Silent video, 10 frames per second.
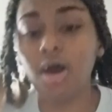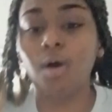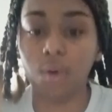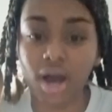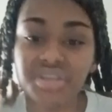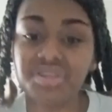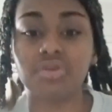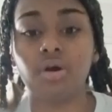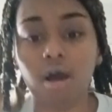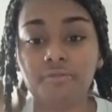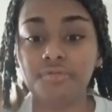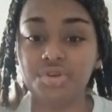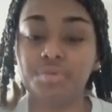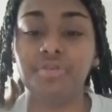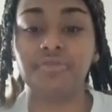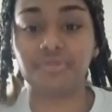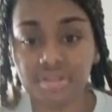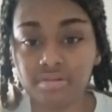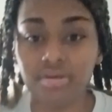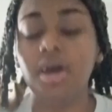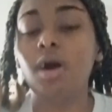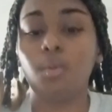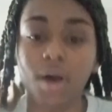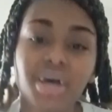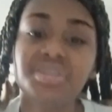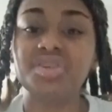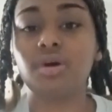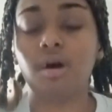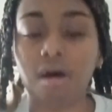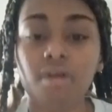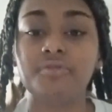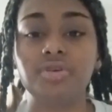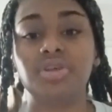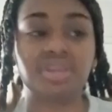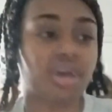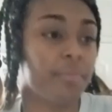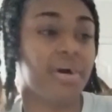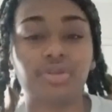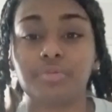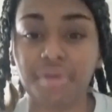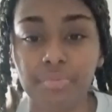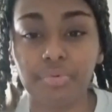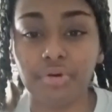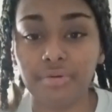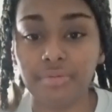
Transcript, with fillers: Why is it so hard for you to be friendly? Why is it so hard for you to think about other people?